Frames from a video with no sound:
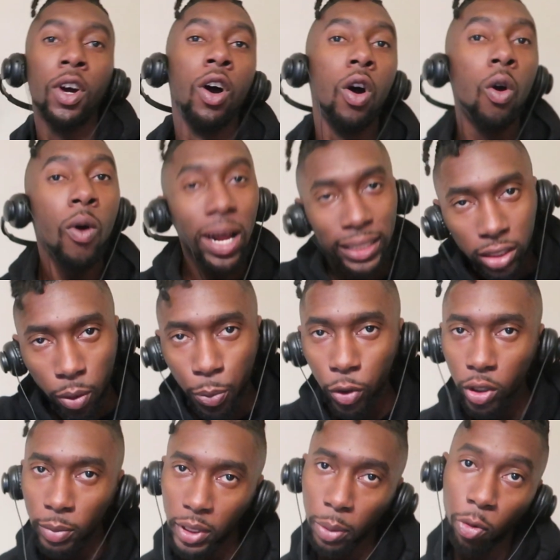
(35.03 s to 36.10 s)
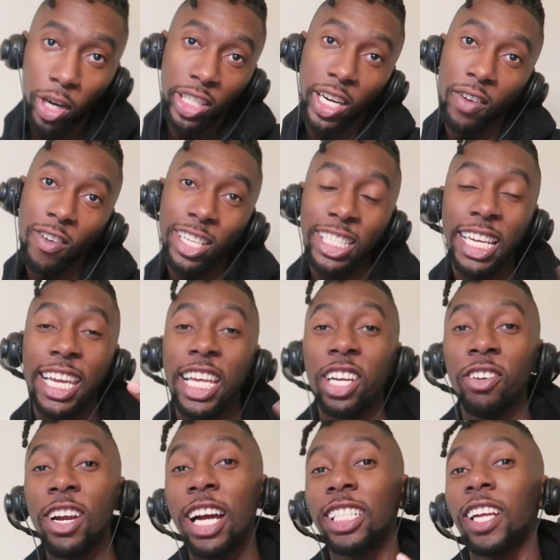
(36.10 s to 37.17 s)
What's up YouTube, it's your boy Tyreke, aka The
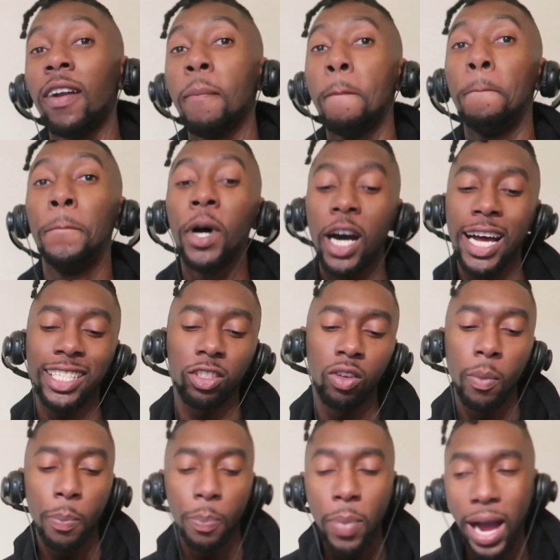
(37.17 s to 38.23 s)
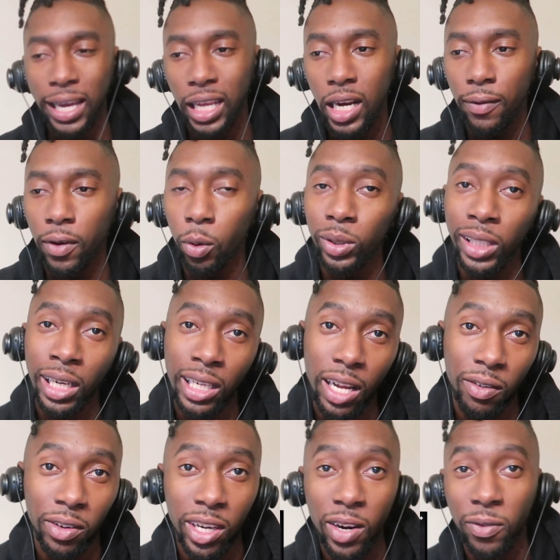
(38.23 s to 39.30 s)
Reaction Boss, and I'm back in effect with
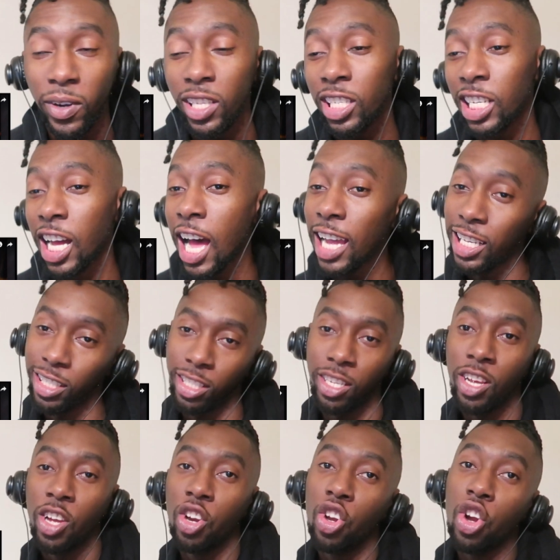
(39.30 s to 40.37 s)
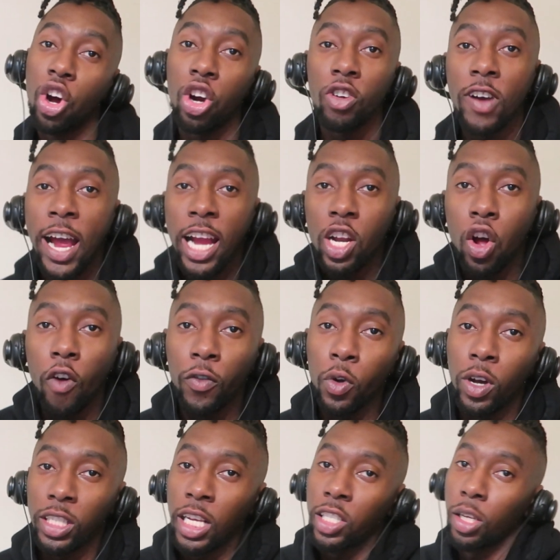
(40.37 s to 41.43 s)
another video for you guys. Now right now,
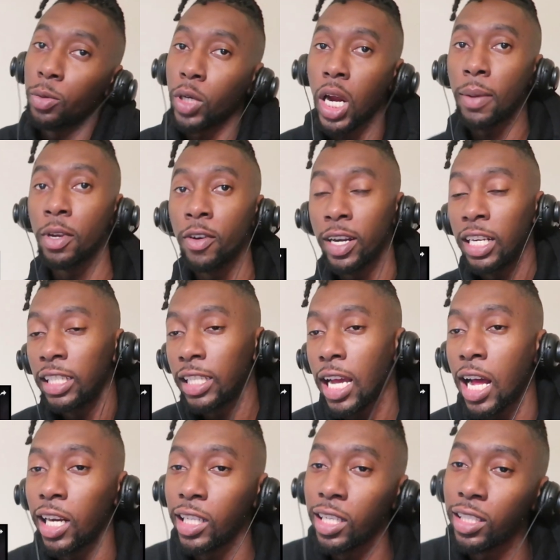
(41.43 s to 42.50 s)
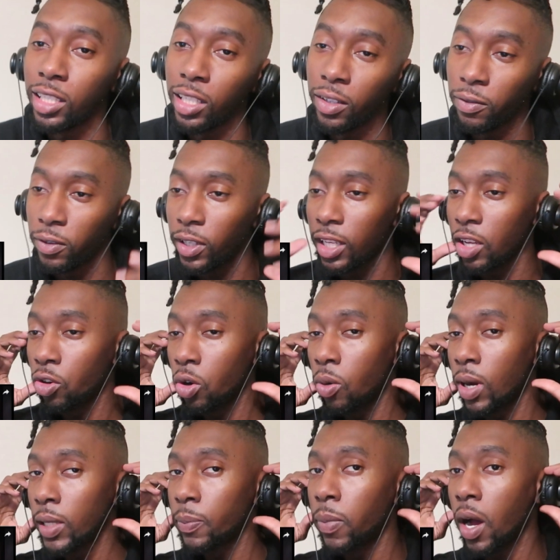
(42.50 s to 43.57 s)
viewers and subscribers, you read the title, you see the video, you know
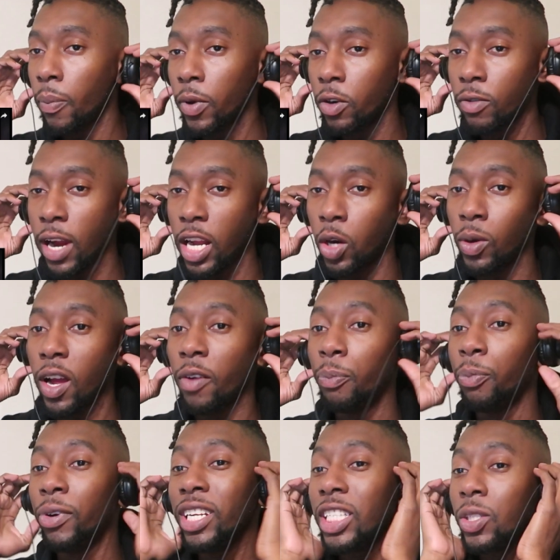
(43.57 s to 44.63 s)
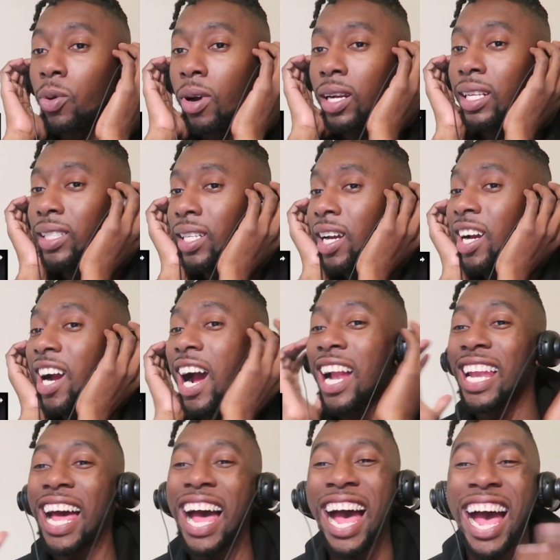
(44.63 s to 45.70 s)
what's popping right now. We have Swanny, a song
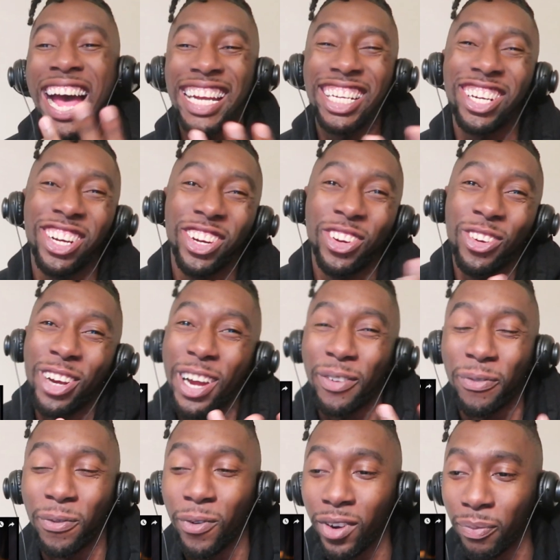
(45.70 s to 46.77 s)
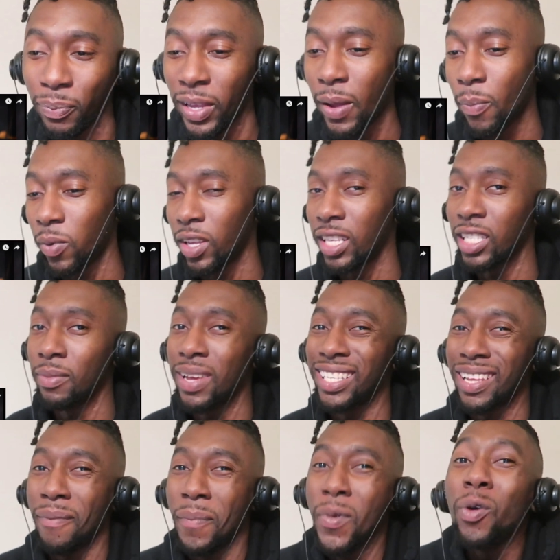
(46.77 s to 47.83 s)
called Ungrateful, people. You see me, I
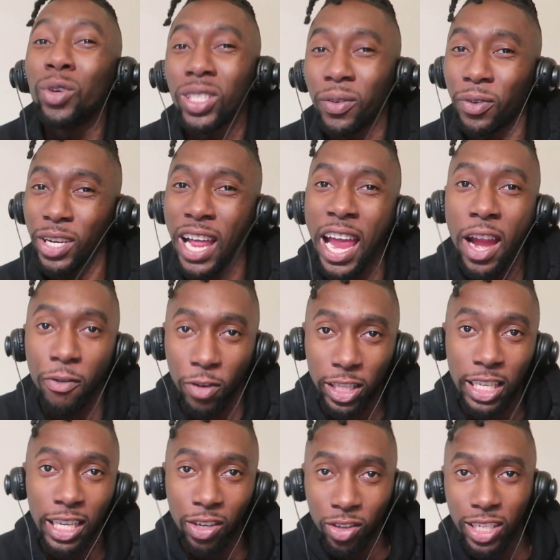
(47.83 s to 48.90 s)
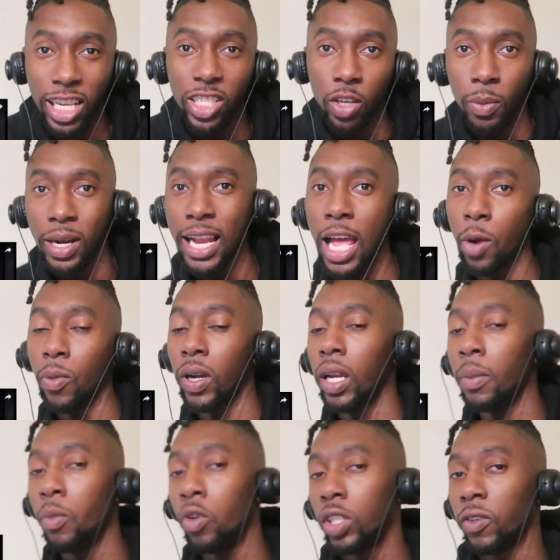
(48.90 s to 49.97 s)
say music video and everything, you know, so something like what
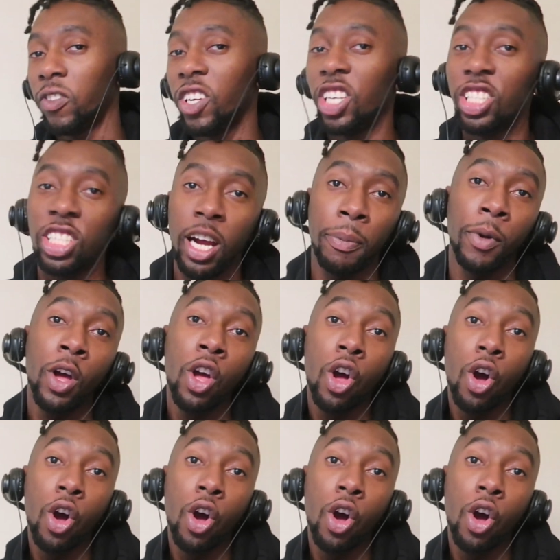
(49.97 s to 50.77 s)
the music video drop